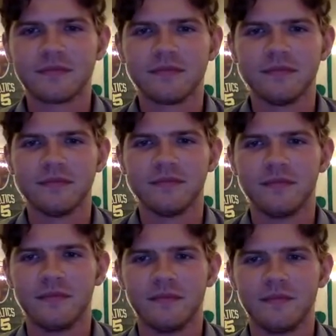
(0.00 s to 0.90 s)

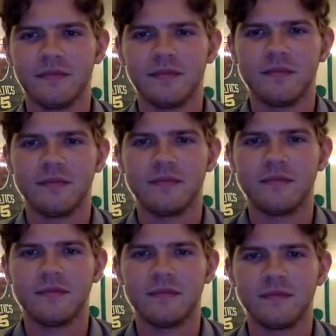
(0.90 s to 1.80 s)

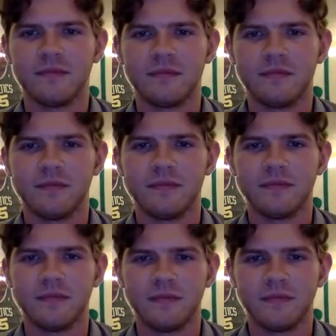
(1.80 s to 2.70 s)

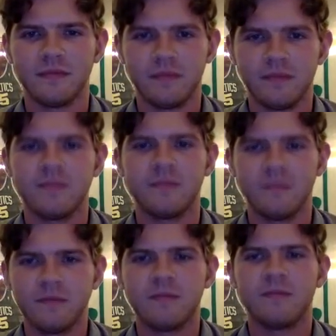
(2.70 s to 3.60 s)

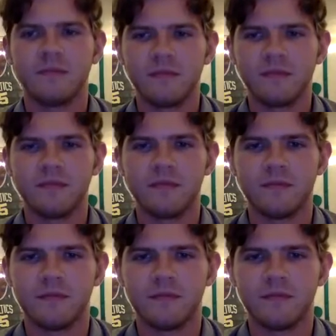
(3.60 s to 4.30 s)
[no speech]